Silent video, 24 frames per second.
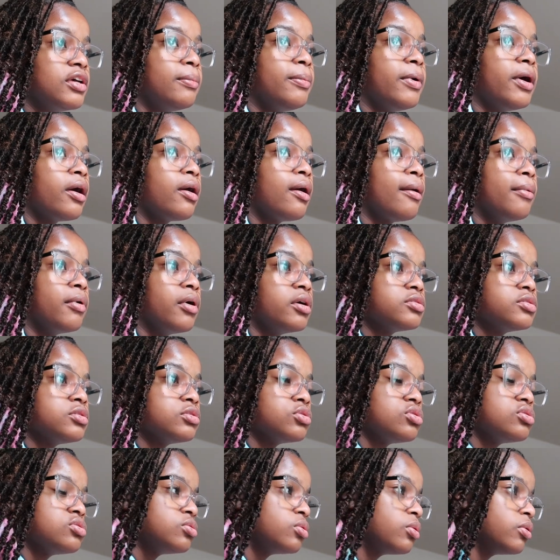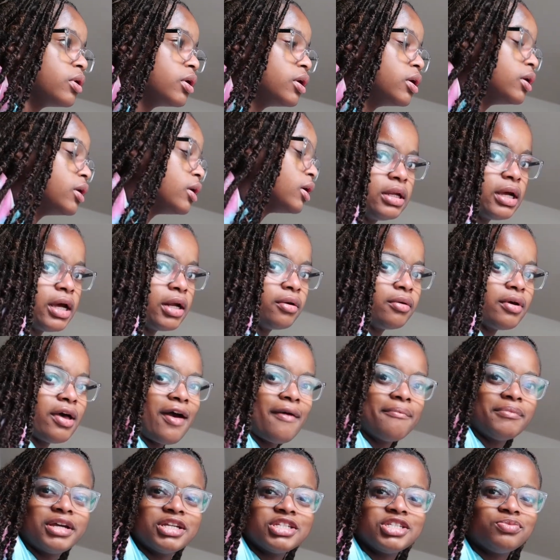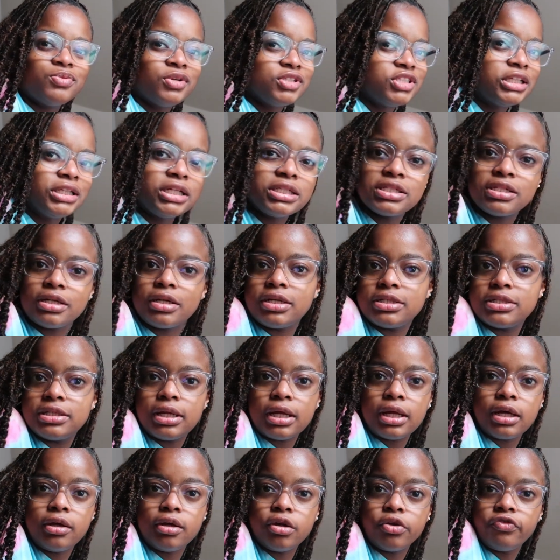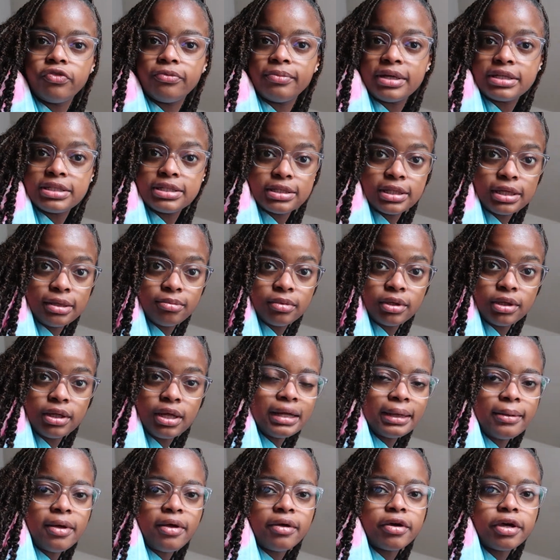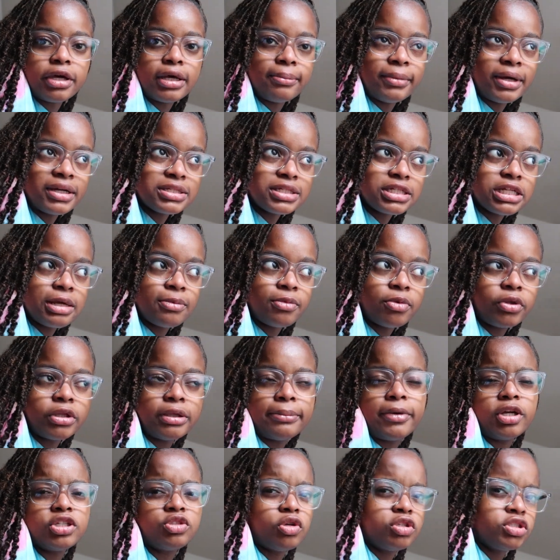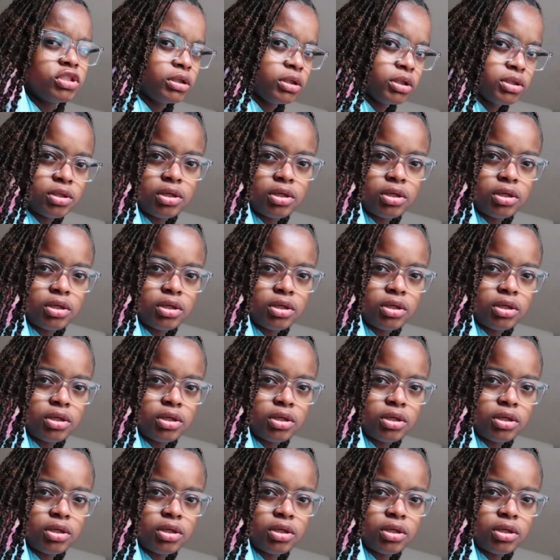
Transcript: get back up and go to the store. And I don't have my sweet chili sauce that I cook for my salmon. And I'm cooking my salmon without my sweet chili